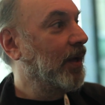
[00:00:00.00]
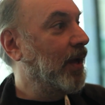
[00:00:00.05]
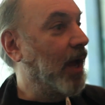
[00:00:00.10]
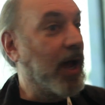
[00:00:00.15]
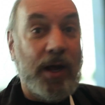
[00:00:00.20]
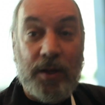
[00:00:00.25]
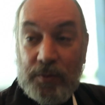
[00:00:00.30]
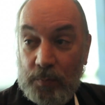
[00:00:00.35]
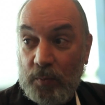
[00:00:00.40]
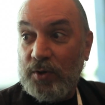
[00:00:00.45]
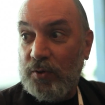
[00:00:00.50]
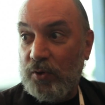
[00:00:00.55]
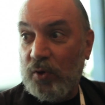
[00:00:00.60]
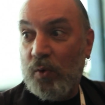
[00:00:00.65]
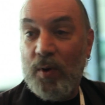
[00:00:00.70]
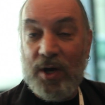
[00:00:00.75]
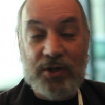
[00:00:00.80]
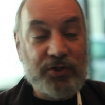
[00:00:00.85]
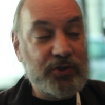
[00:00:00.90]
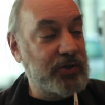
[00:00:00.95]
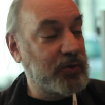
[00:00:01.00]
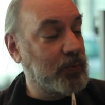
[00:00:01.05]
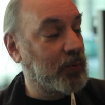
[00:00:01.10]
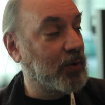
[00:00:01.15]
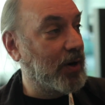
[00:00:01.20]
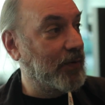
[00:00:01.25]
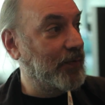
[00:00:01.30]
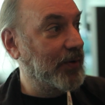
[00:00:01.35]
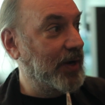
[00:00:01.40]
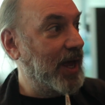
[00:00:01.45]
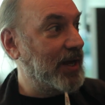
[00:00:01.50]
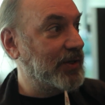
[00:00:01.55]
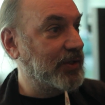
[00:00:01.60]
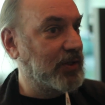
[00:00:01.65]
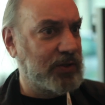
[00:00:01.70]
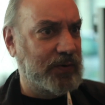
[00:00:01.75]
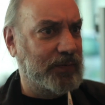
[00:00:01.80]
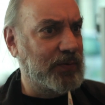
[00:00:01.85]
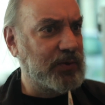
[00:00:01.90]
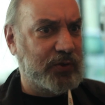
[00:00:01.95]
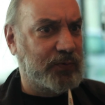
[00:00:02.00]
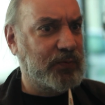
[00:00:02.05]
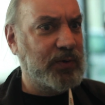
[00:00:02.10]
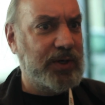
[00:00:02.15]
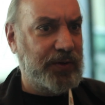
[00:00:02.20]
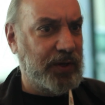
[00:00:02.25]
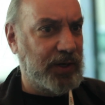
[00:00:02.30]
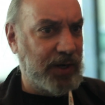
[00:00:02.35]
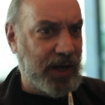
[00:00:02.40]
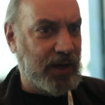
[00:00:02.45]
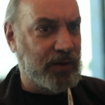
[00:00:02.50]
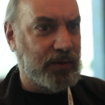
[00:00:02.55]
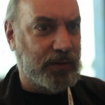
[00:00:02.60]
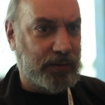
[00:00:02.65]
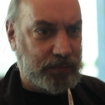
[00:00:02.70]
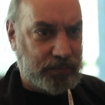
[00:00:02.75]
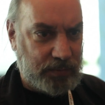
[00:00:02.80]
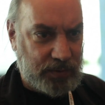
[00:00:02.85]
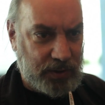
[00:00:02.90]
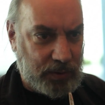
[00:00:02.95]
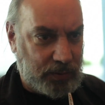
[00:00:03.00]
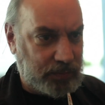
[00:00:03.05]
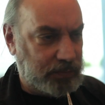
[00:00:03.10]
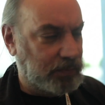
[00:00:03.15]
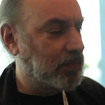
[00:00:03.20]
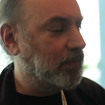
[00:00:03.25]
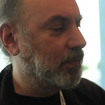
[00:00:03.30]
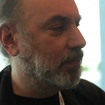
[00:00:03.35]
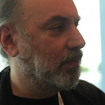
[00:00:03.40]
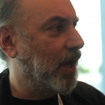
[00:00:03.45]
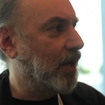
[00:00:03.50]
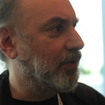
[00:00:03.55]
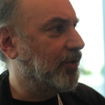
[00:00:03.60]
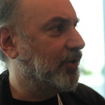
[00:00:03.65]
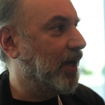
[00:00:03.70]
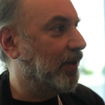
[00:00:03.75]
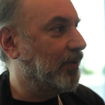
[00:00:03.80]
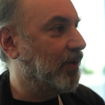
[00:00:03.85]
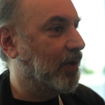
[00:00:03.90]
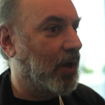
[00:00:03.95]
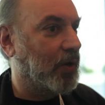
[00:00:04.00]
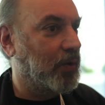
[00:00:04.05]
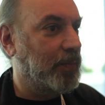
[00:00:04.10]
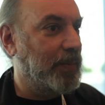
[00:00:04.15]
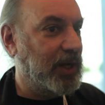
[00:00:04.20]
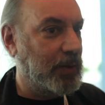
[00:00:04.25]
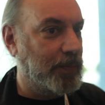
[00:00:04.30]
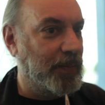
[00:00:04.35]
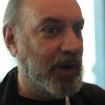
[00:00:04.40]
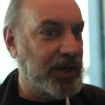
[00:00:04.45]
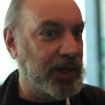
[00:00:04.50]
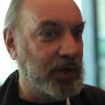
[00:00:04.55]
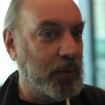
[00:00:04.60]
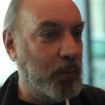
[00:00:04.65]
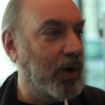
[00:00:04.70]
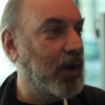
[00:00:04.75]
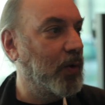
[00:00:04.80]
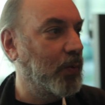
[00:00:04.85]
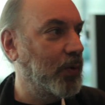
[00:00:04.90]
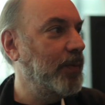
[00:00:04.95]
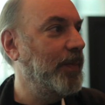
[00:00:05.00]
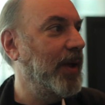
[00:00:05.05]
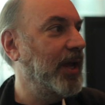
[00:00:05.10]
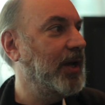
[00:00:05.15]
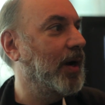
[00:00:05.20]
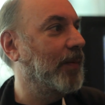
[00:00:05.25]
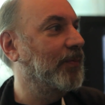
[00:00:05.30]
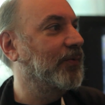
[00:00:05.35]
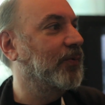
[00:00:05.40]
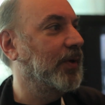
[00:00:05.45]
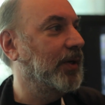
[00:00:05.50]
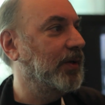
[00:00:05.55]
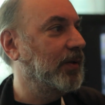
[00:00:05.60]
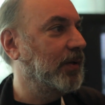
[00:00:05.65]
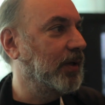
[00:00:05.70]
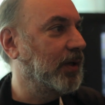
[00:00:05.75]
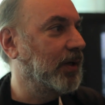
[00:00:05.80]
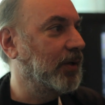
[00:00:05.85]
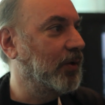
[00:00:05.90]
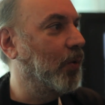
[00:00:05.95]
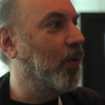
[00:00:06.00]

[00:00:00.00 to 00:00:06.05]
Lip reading: One of the questions we're often asked is, if it's free, then how does Technicolor make money? Well, we make up for it in